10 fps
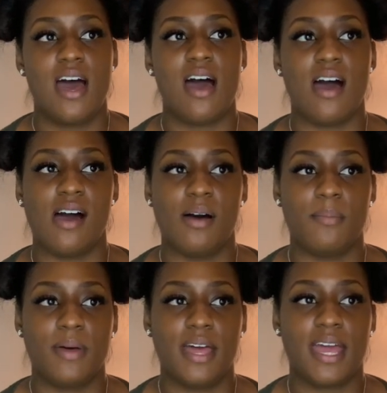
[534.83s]

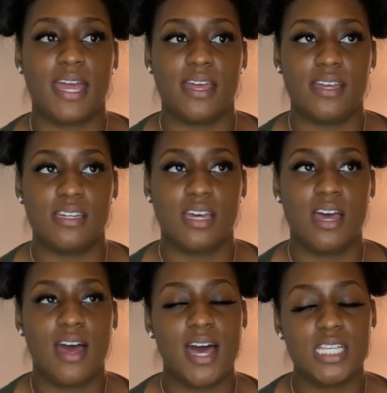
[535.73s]
And
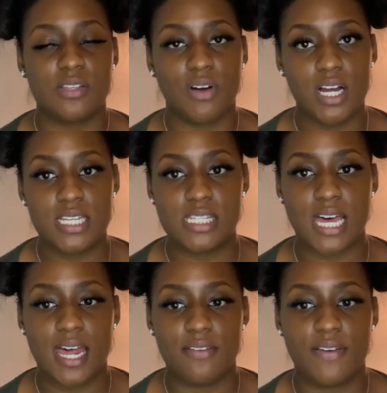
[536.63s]
as far as
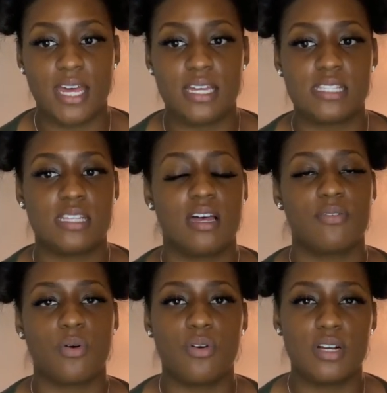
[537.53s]
side effects,
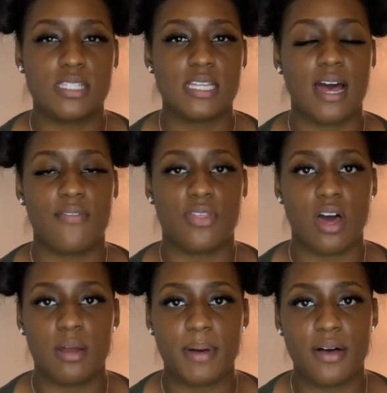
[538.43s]
of course, I
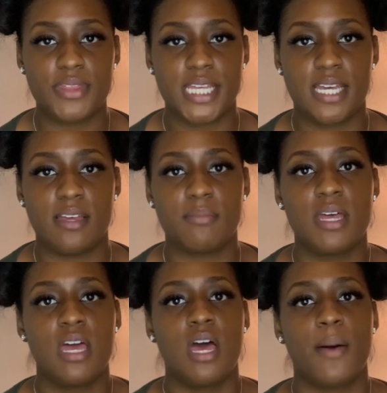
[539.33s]
thought about them,
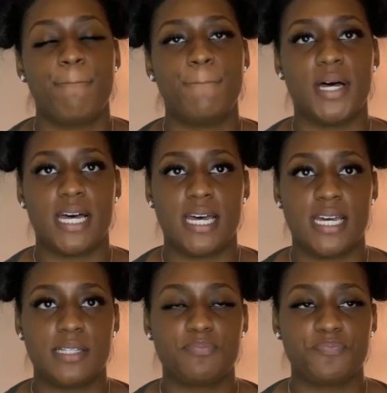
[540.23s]

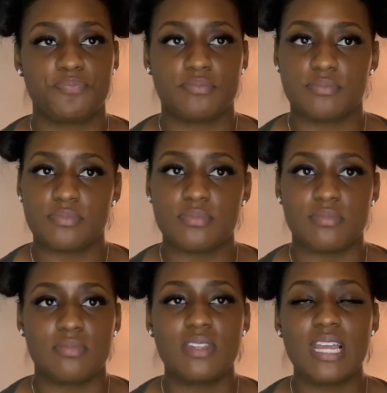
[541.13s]
but
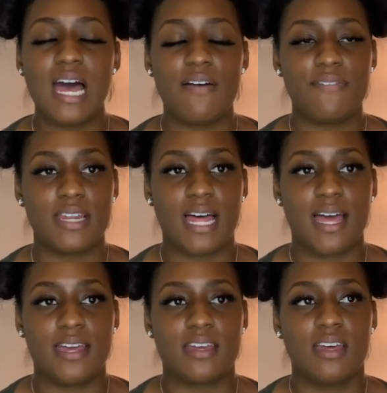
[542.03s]
I feel
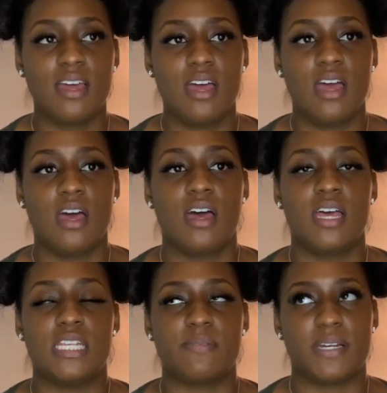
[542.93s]
like,
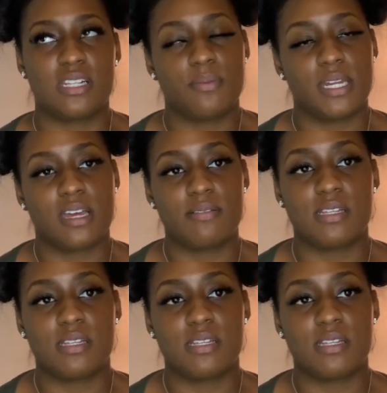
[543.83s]
especially when it comes